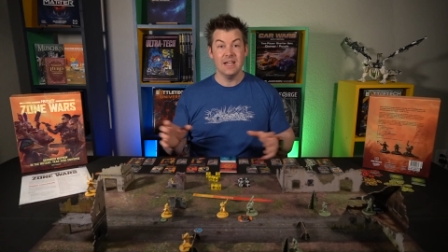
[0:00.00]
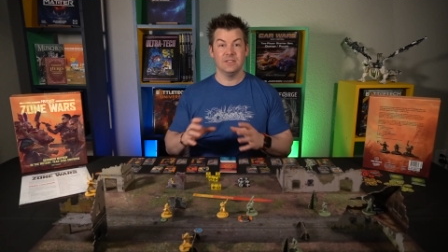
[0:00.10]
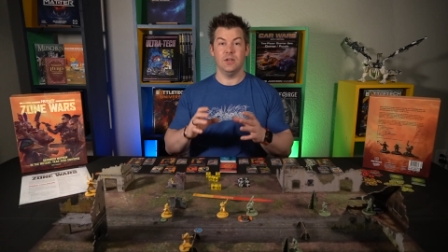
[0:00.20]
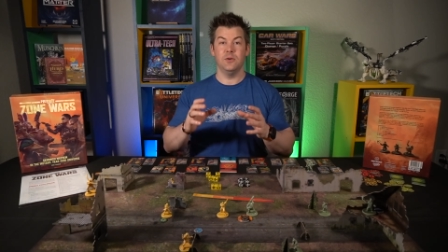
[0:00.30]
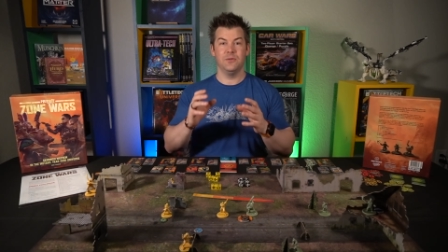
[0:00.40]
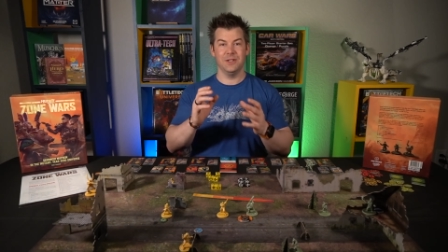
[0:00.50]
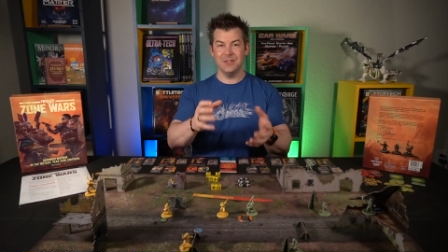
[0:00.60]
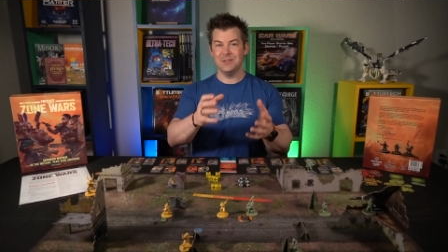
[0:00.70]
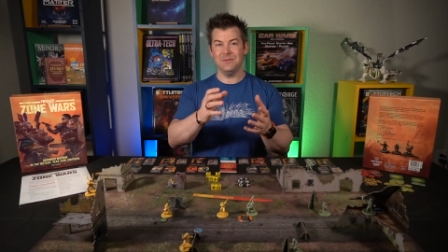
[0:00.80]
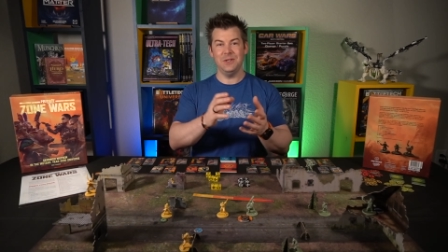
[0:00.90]
So for
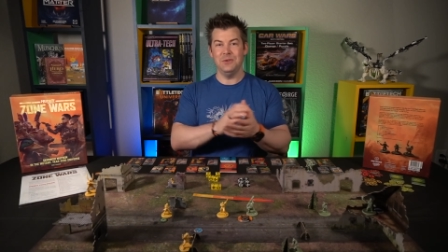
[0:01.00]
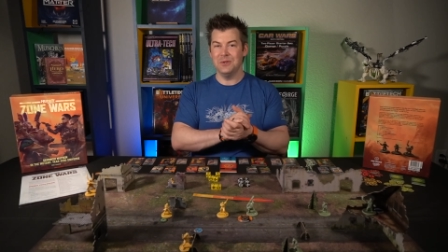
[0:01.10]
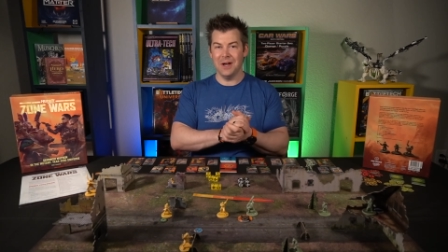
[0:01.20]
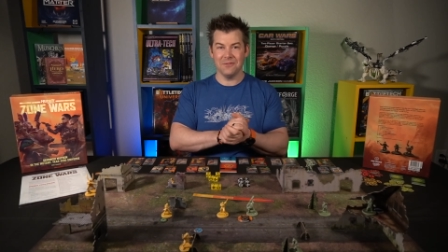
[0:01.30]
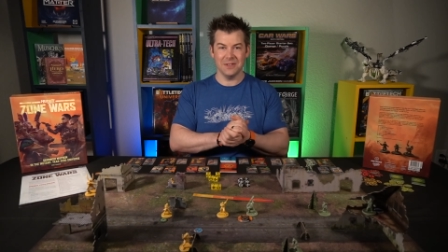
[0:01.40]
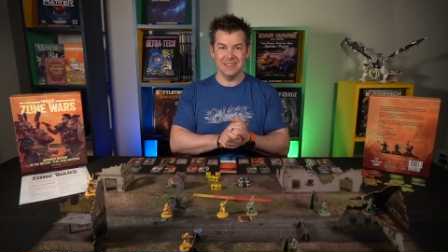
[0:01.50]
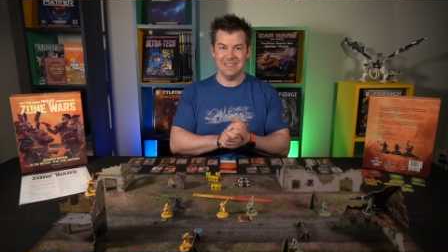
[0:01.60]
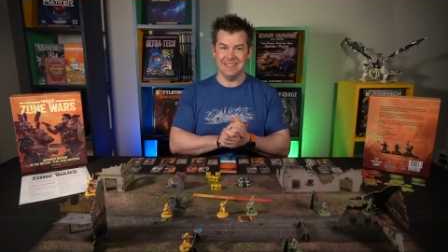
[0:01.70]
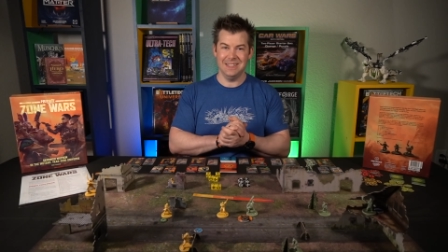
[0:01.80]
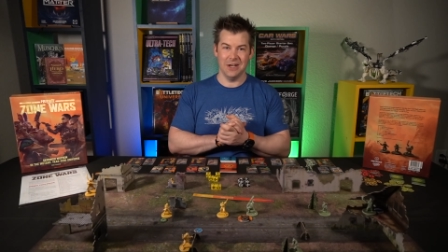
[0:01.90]
those of you who come from the
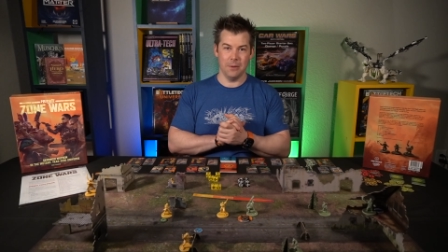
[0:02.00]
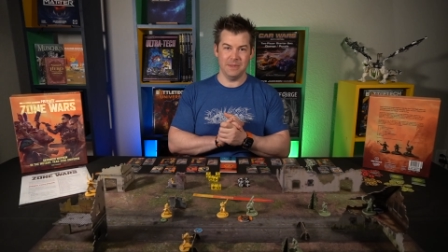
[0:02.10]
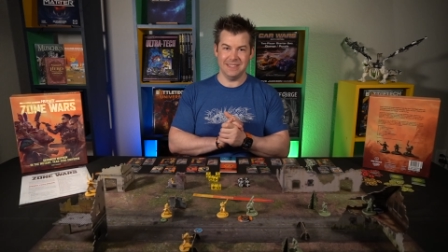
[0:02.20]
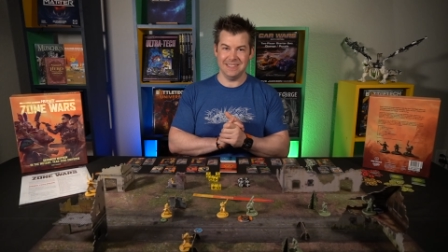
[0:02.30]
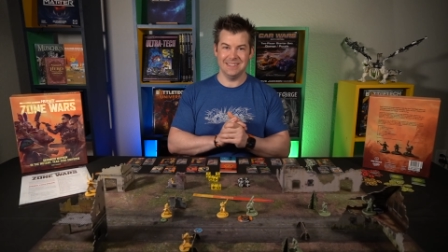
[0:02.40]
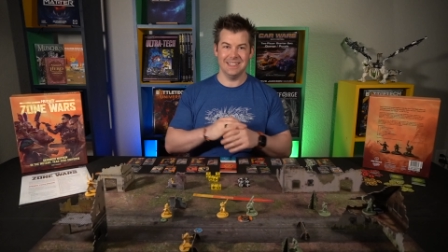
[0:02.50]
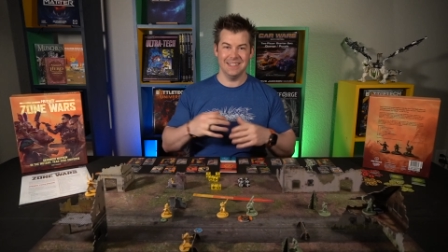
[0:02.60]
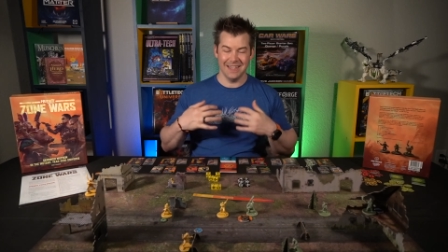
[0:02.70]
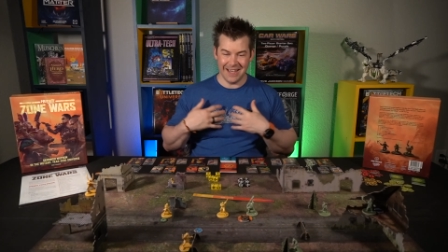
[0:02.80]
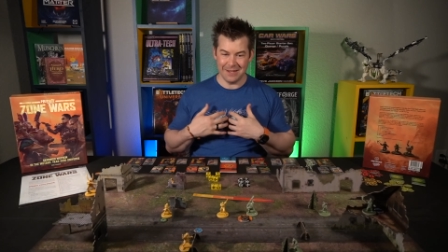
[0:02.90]
TTRPG
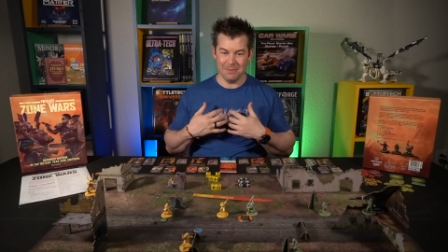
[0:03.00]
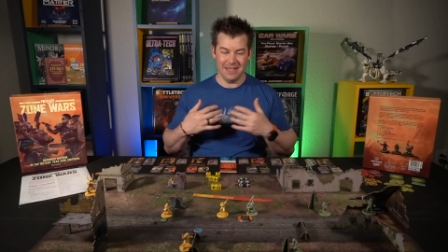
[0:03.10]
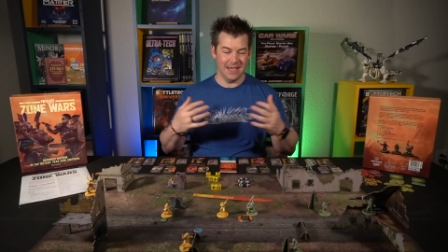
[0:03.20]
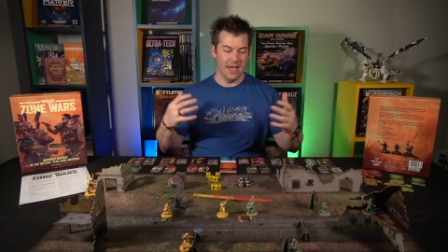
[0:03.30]
PC like me,